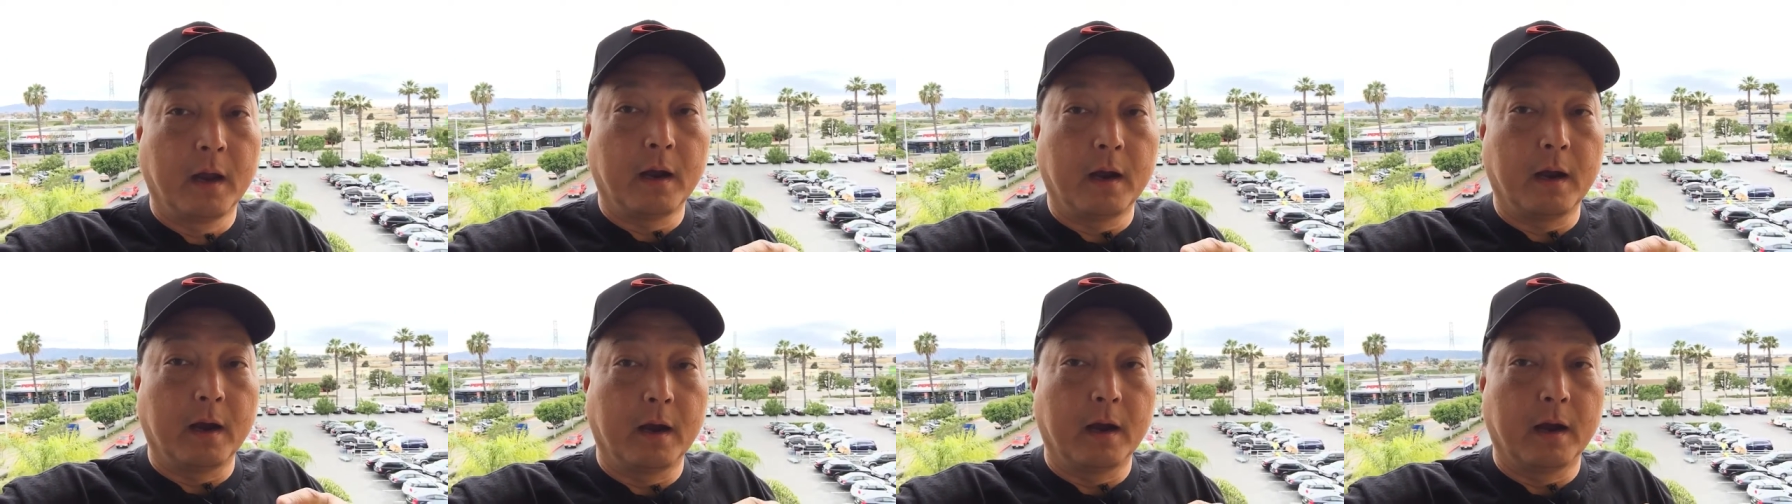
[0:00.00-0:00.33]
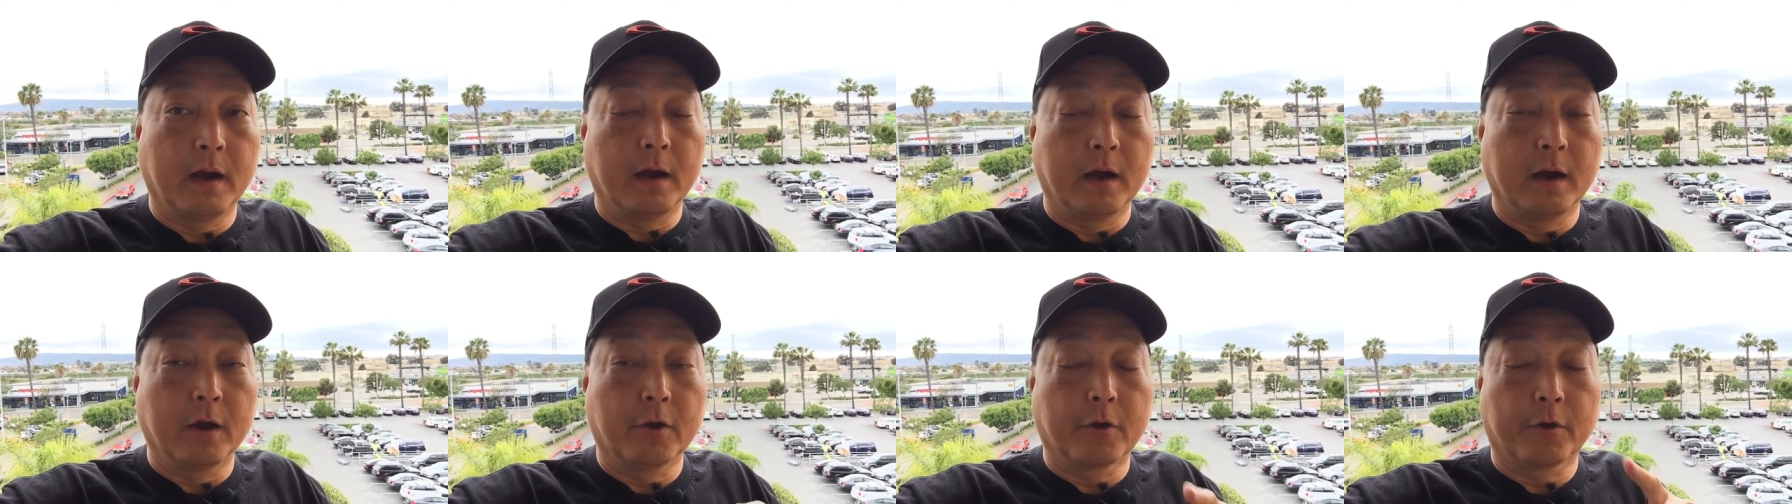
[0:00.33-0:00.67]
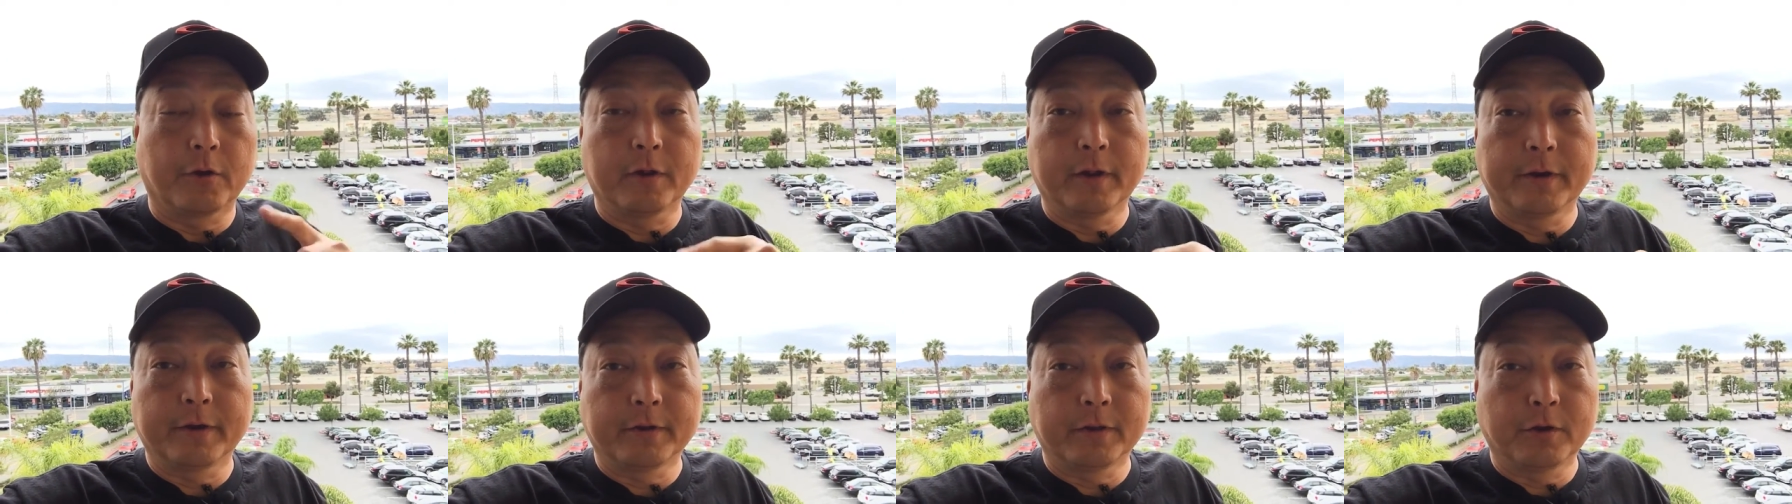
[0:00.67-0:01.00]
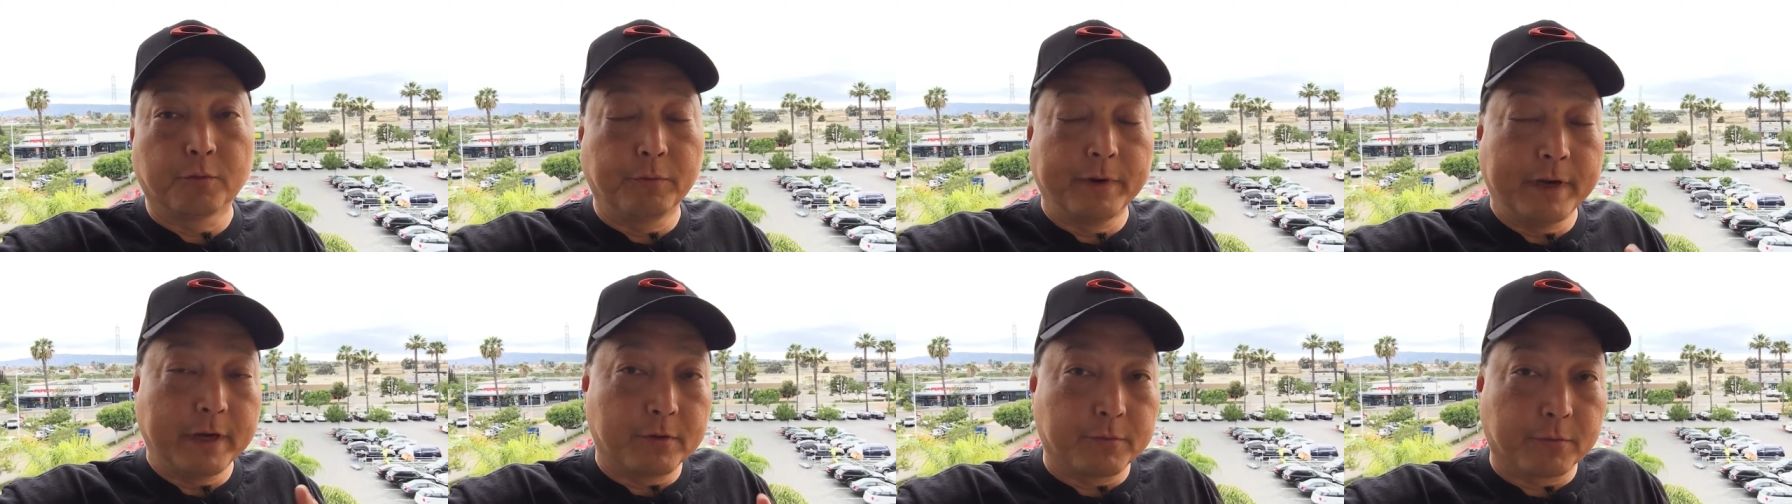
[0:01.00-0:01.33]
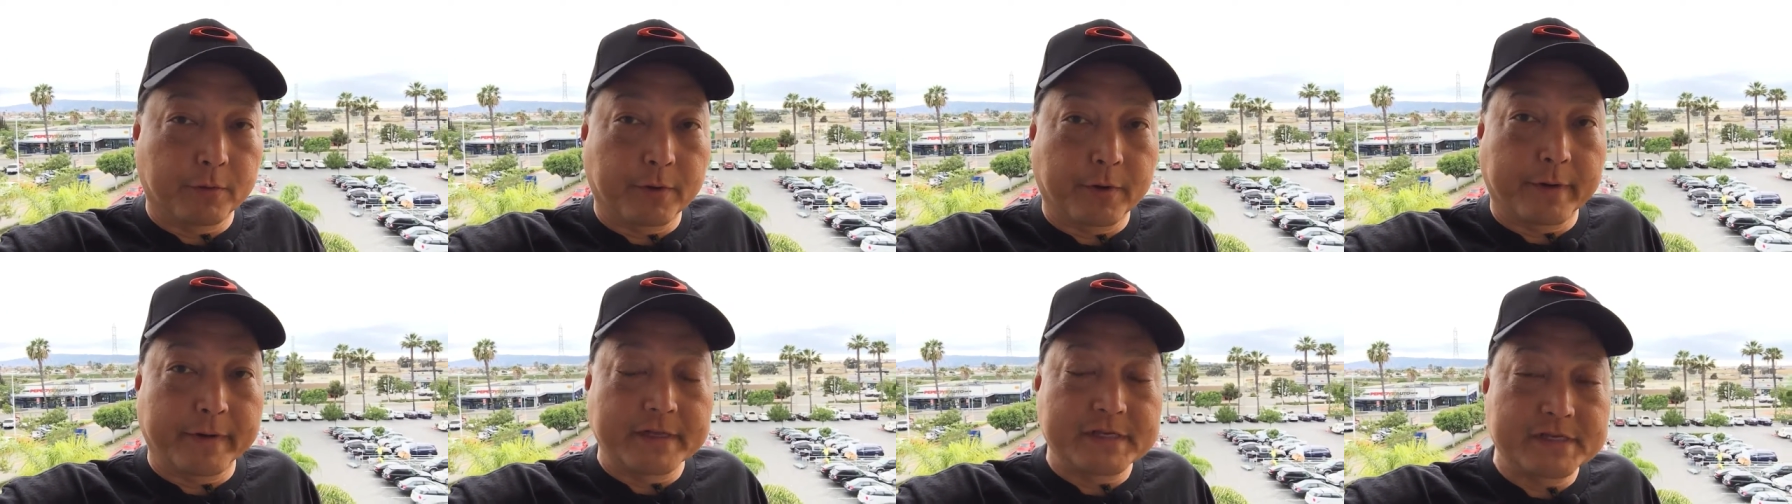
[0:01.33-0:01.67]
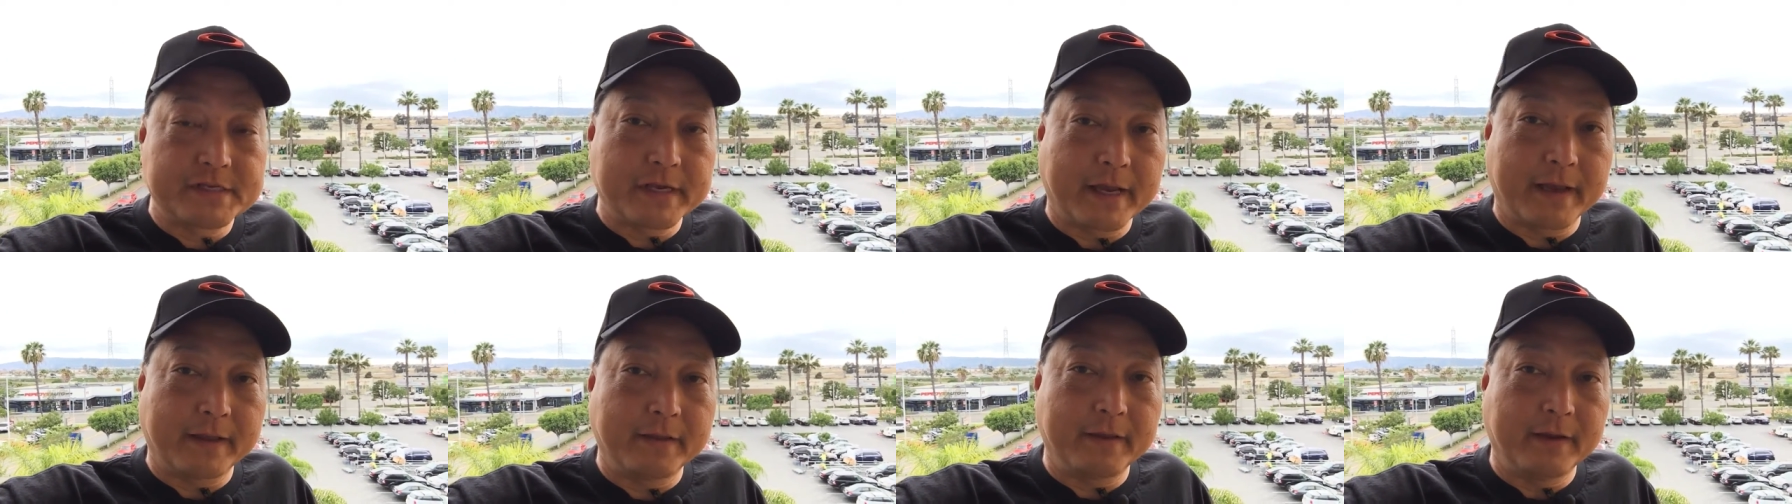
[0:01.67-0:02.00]
Uh, earlier in the week, we were in
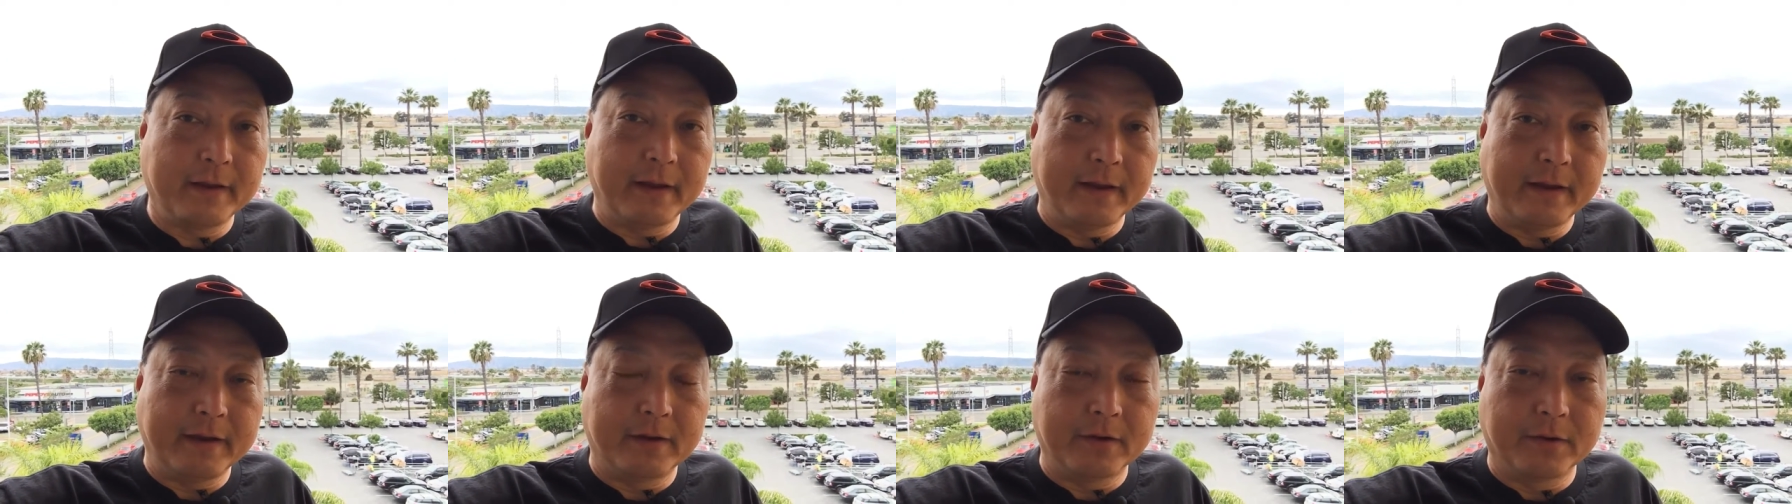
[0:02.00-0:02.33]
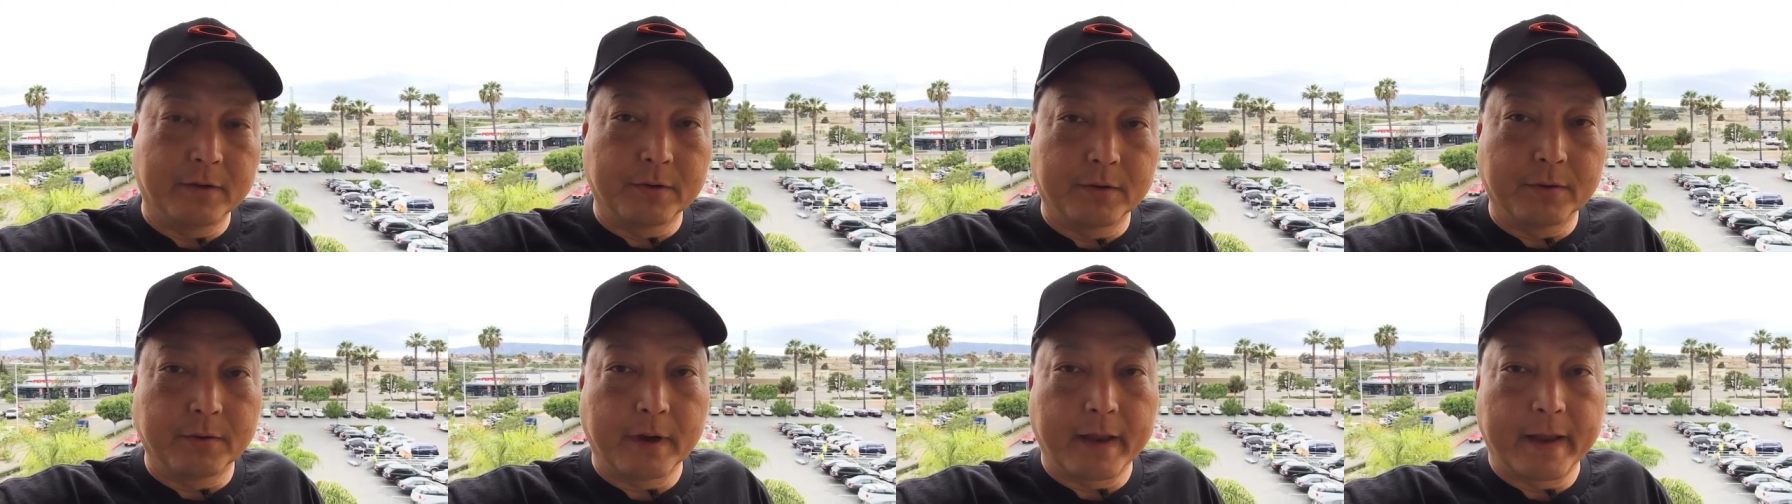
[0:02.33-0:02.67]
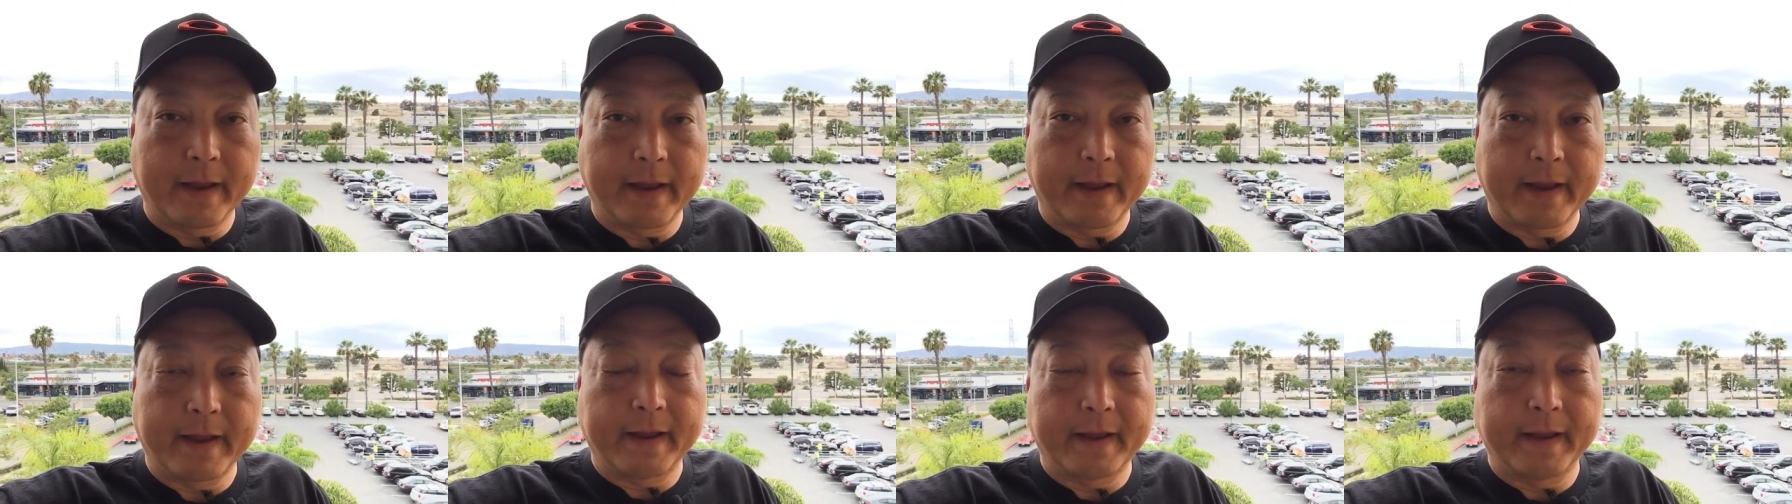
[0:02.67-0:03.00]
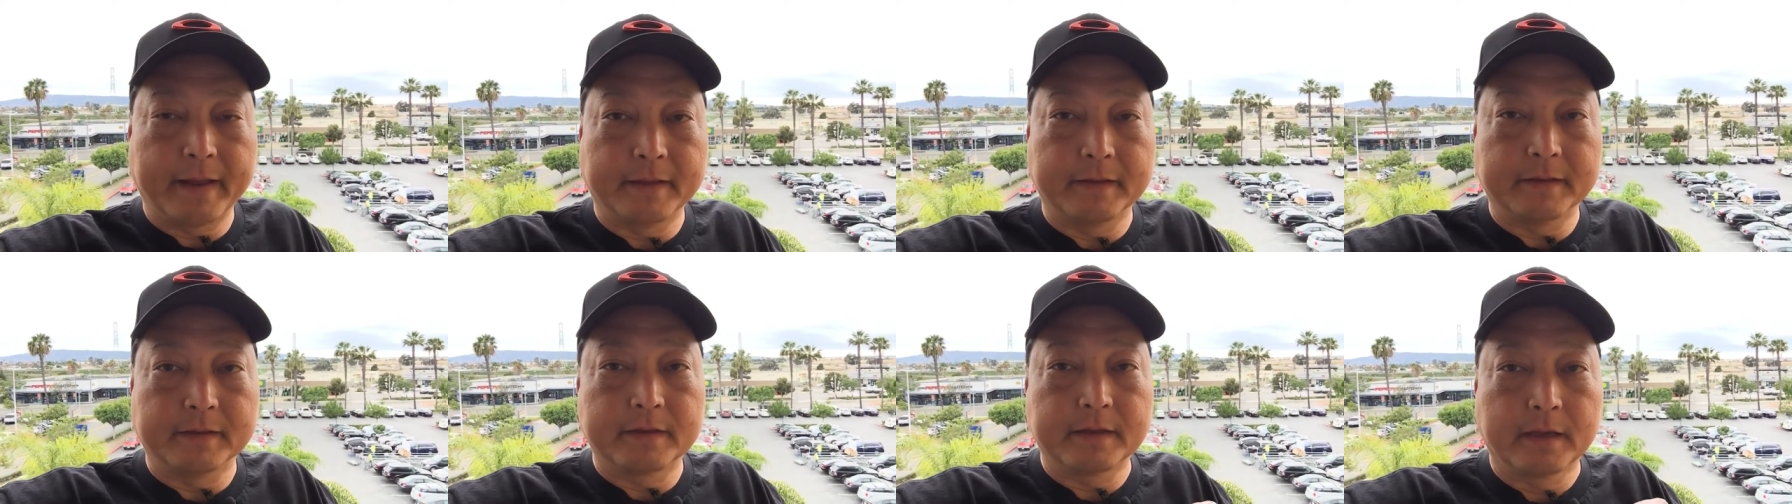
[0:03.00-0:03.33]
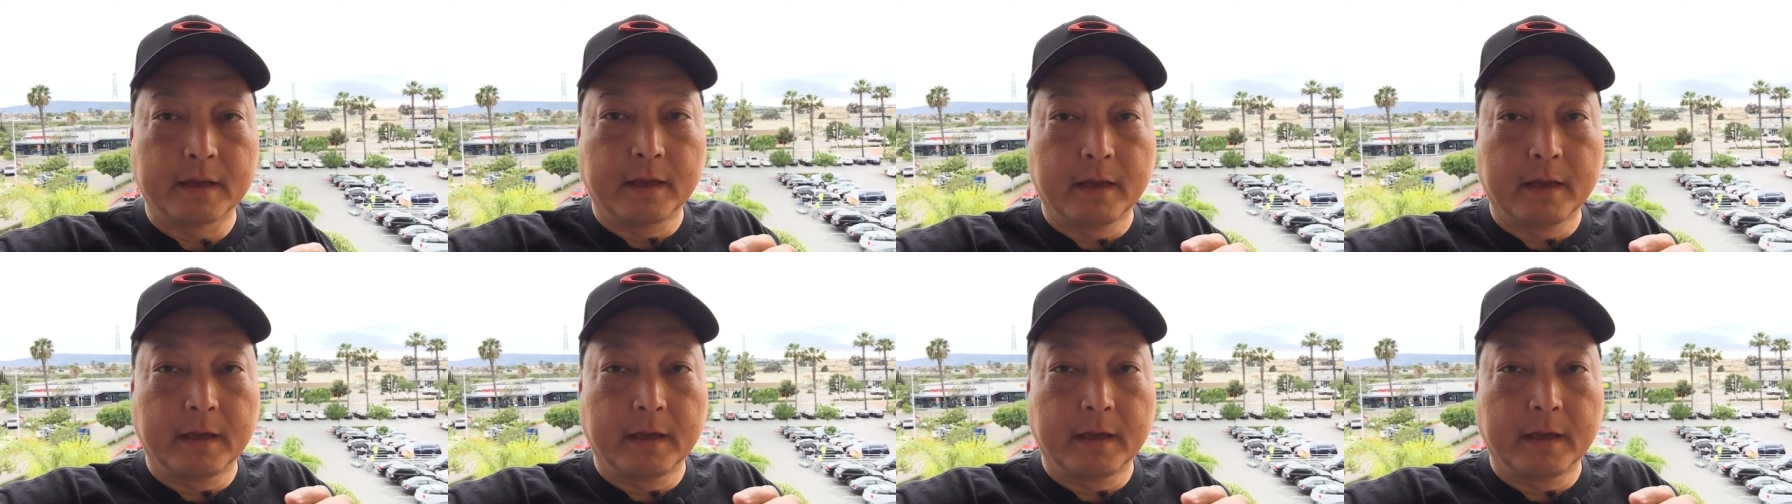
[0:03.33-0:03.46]
San Diego, and